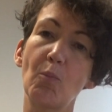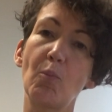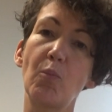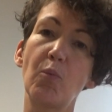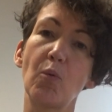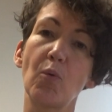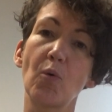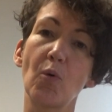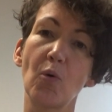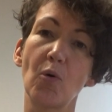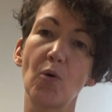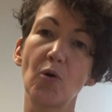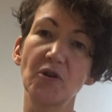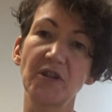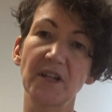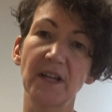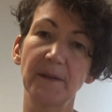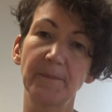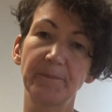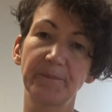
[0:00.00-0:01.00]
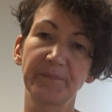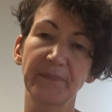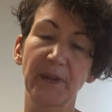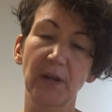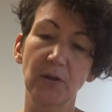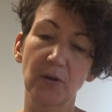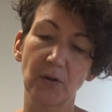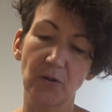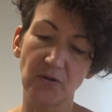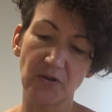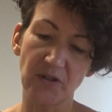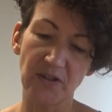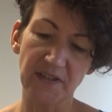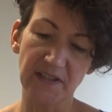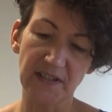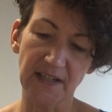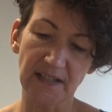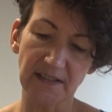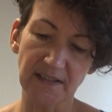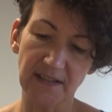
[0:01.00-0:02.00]
broader
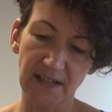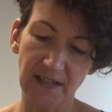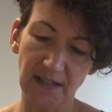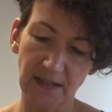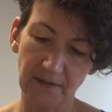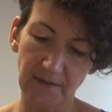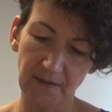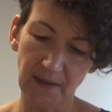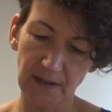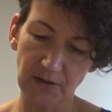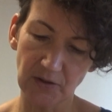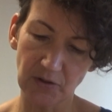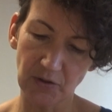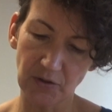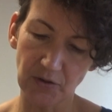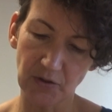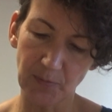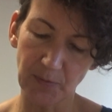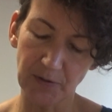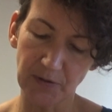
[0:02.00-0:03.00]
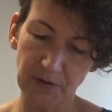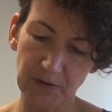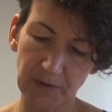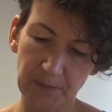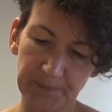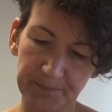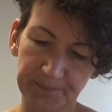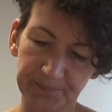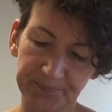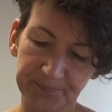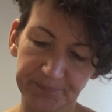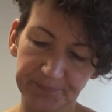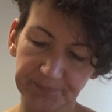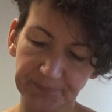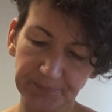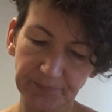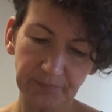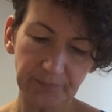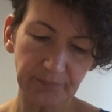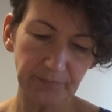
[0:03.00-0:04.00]
understanding of that judgment.
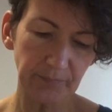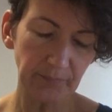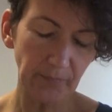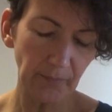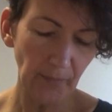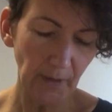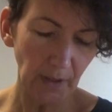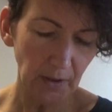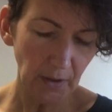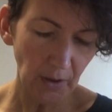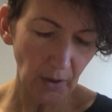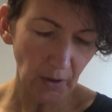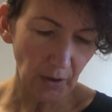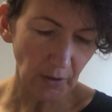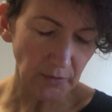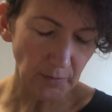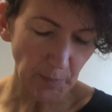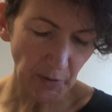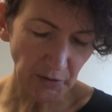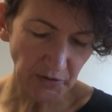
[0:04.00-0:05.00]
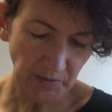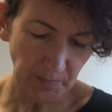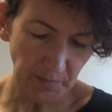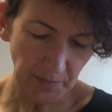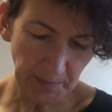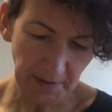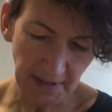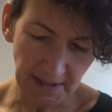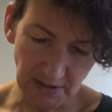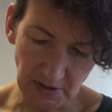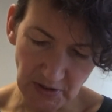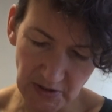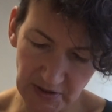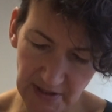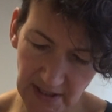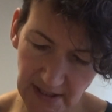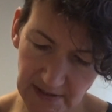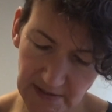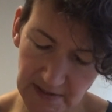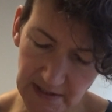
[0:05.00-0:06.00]
On the bottom of page
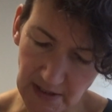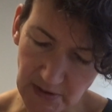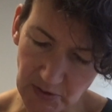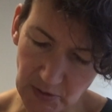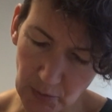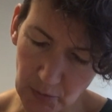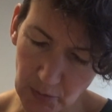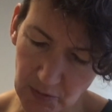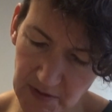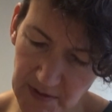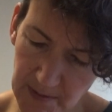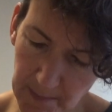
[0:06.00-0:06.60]
6, it talks